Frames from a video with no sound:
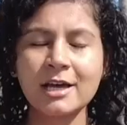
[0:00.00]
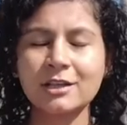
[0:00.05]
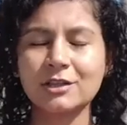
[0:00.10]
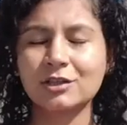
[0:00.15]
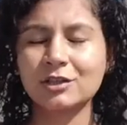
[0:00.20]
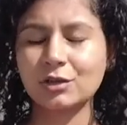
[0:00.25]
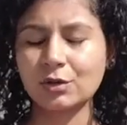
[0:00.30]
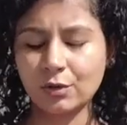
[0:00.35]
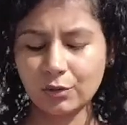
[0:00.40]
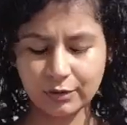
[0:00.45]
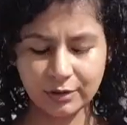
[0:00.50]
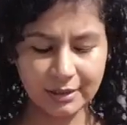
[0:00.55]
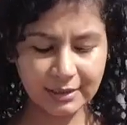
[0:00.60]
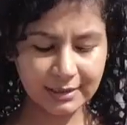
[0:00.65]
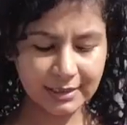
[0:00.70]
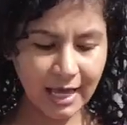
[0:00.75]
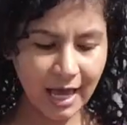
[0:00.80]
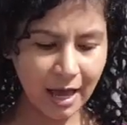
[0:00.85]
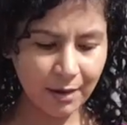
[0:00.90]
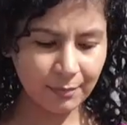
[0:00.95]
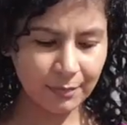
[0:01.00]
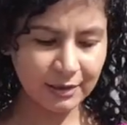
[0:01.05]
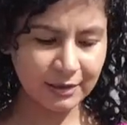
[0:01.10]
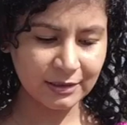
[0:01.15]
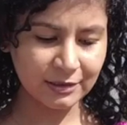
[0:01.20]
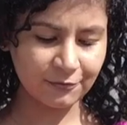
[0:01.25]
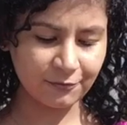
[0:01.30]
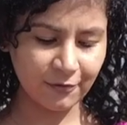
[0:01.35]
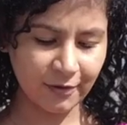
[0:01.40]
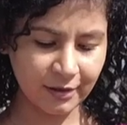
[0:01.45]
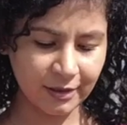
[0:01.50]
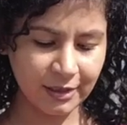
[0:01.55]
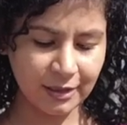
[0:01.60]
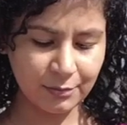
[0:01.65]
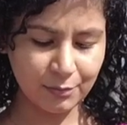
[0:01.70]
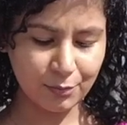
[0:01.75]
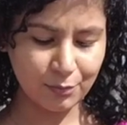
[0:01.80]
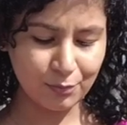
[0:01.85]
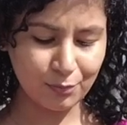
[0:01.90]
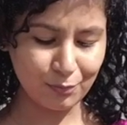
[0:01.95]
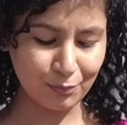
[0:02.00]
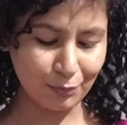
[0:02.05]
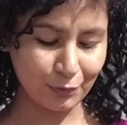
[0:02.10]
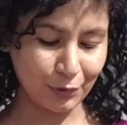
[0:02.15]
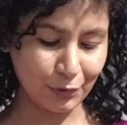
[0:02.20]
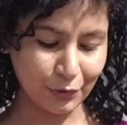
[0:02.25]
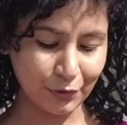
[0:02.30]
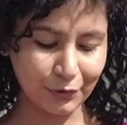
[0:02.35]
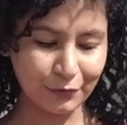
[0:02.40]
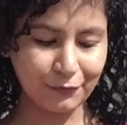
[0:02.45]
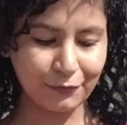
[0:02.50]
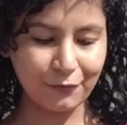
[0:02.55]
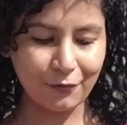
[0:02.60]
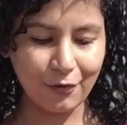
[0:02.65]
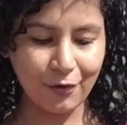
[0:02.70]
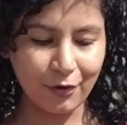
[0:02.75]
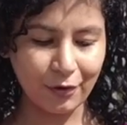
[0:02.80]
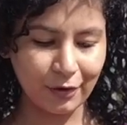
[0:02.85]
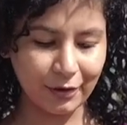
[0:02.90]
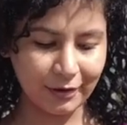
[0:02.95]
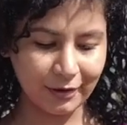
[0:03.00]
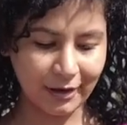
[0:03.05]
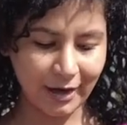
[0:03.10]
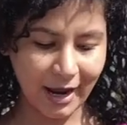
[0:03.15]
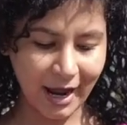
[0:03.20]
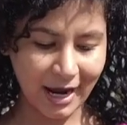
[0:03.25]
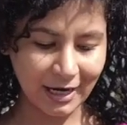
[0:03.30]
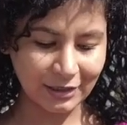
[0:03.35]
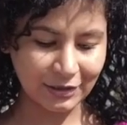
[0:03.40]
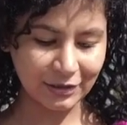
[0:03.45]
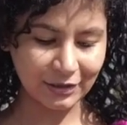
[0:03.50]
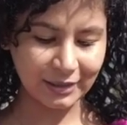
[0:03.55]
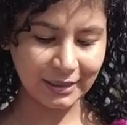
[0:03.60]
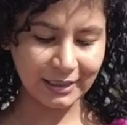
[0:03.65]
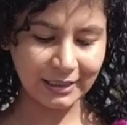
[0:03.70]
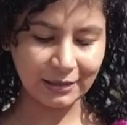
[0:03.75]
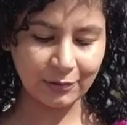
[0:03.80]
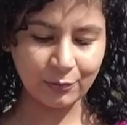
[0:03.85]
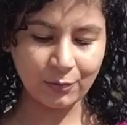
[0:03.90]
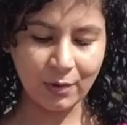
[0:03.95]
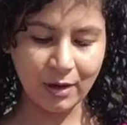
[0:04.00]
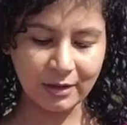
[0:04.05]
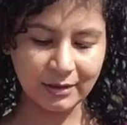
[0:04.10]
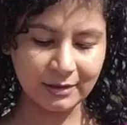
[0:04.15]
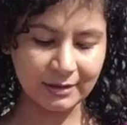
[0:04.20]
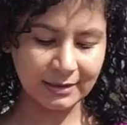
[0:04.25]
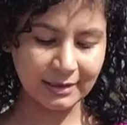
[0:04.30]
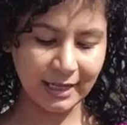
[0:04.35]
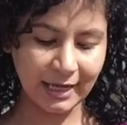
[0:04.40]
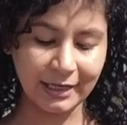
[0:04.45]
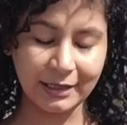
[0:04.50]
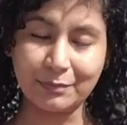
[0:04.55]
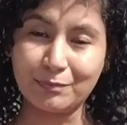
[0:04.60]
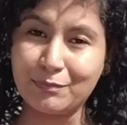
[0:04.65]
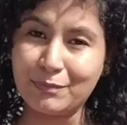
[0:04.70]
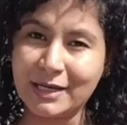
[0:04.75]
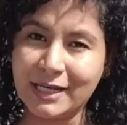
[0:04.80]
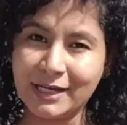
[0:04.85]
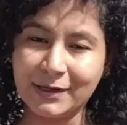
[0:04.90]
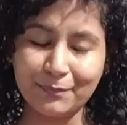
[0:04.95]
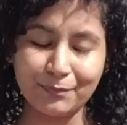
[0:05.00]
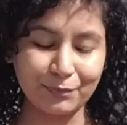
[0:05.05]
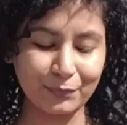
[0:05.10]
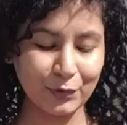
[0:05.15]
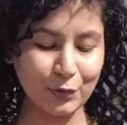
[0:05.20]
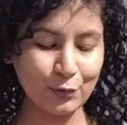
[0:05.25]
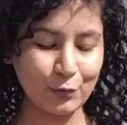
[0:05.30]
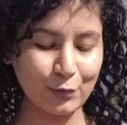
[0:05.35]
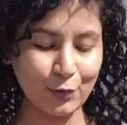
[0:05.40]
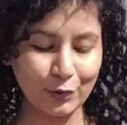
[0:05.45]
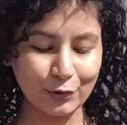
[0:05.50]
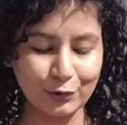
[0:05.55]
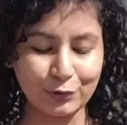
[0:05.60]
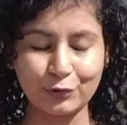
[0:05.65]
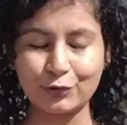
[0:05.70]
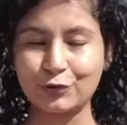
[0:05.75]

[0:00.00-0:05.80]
So this app is very good for actually the ones like me who want